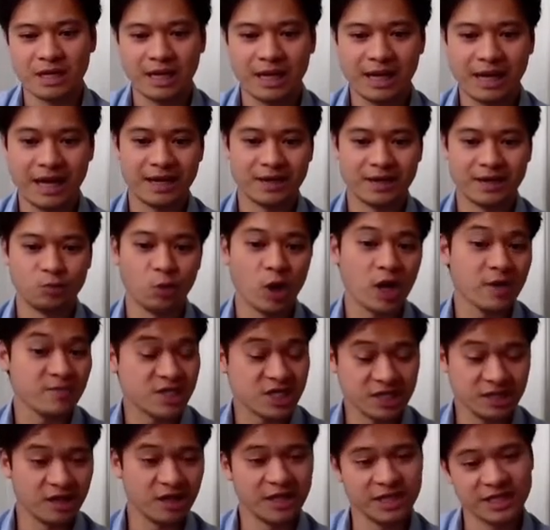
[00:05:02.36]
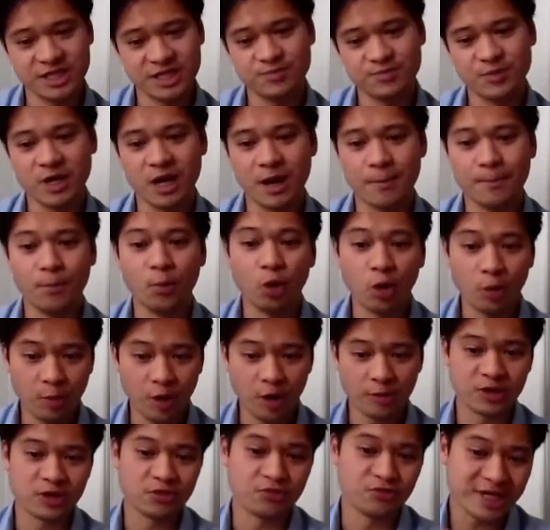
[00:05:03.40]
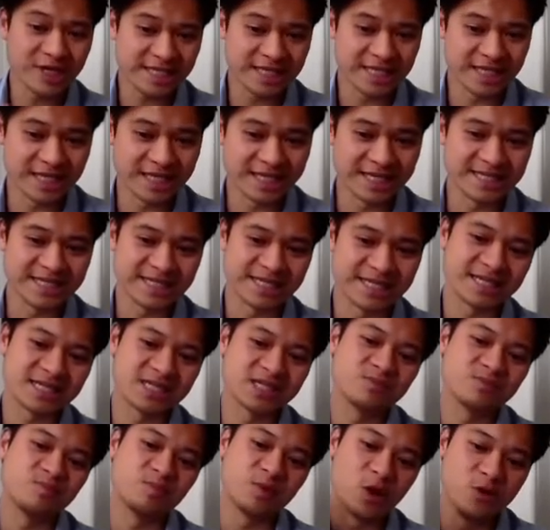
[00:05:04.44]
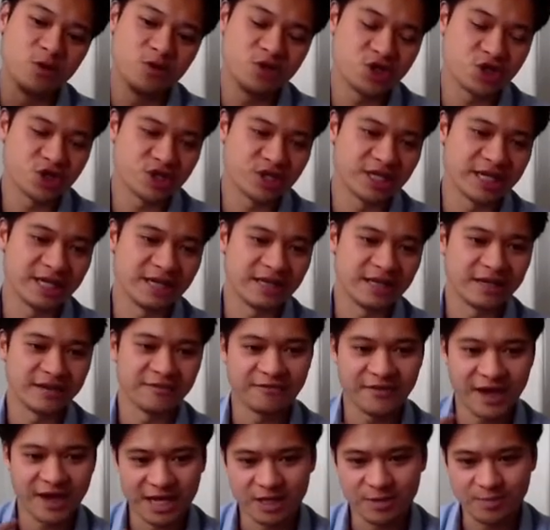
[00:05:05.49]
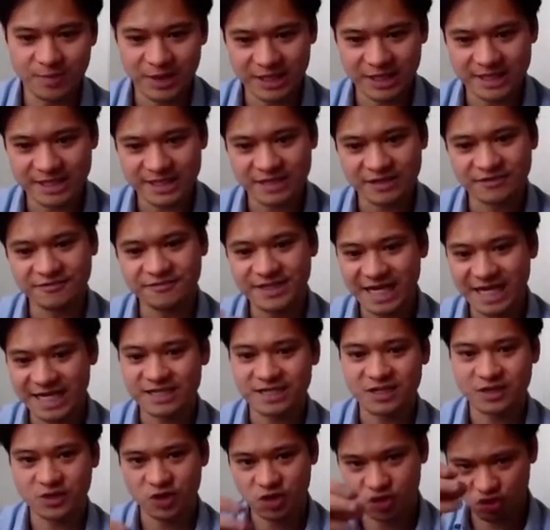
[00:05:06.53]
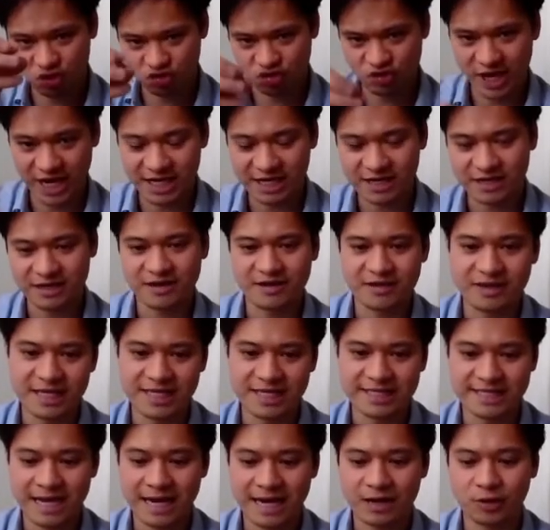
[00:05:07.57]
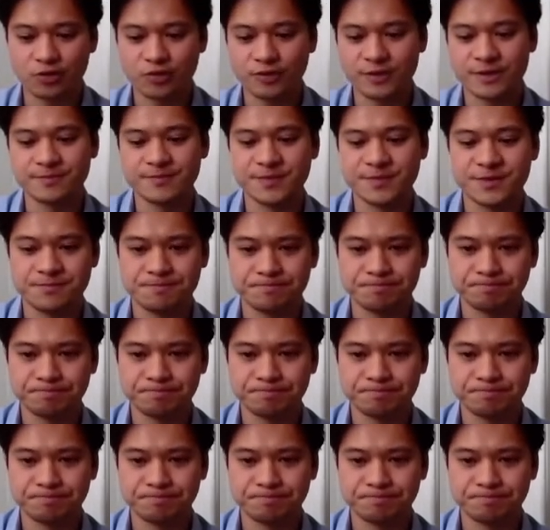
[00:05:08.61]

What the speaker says: And why machine learning has become more popular recently is the explosion in the availability of data to train these algorithms.